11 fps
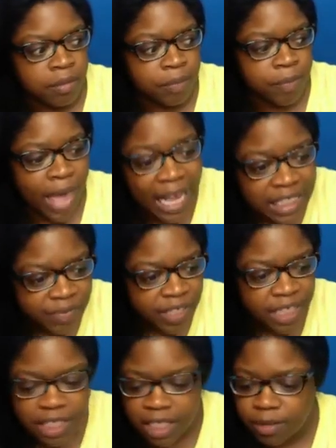passive
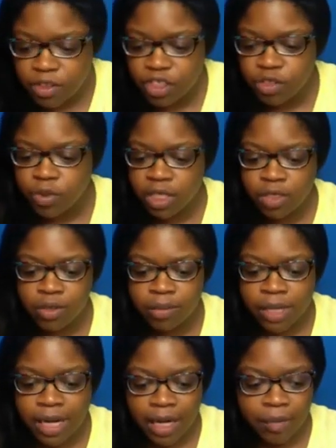income? Do you want to know
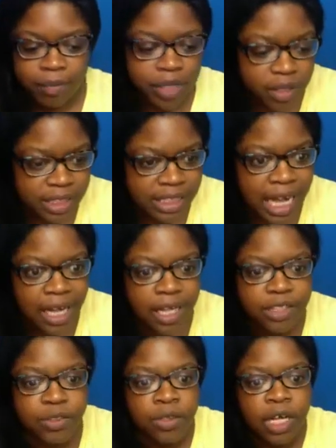about how to build a side
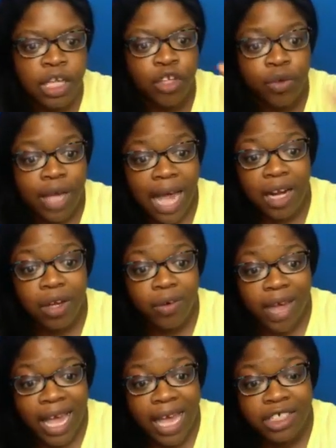hustle? You got to go
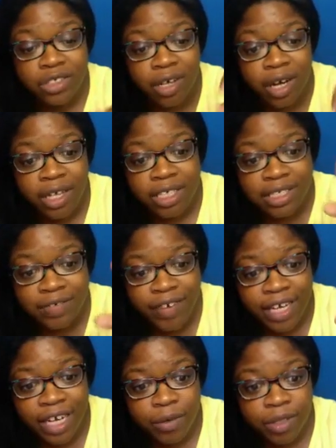ask your audience and
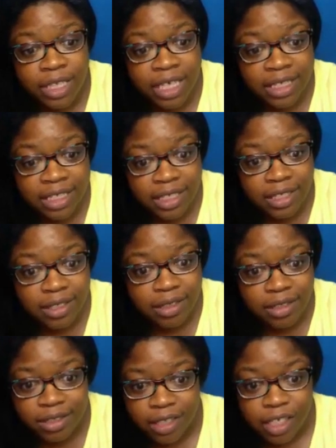find out what they need.
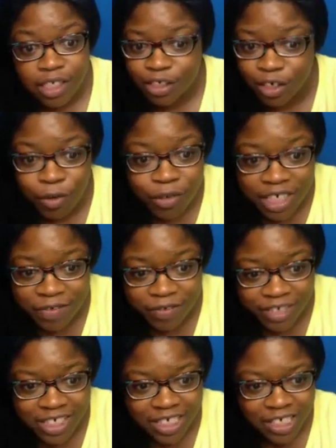No
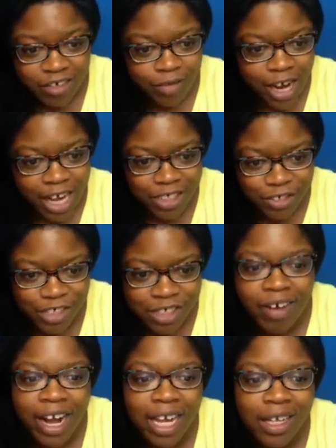different from how you used to
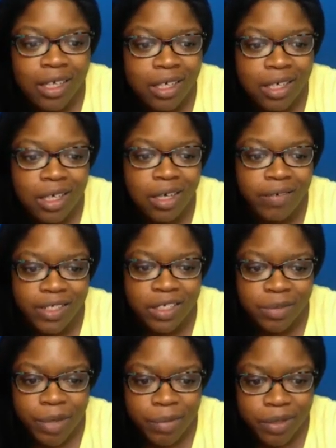write a
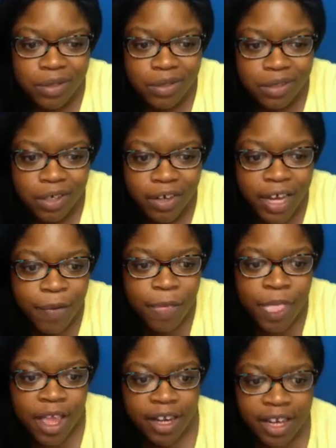research paper. Okay.
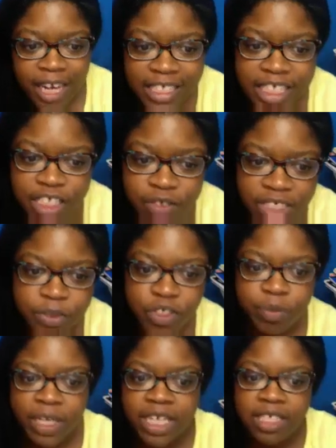The next thing you did was you
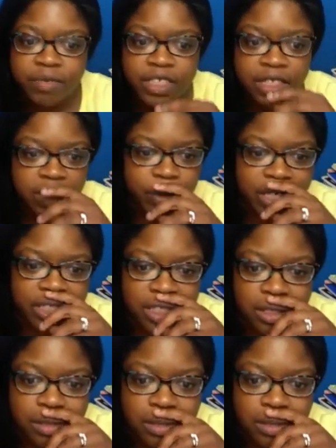planned the research project,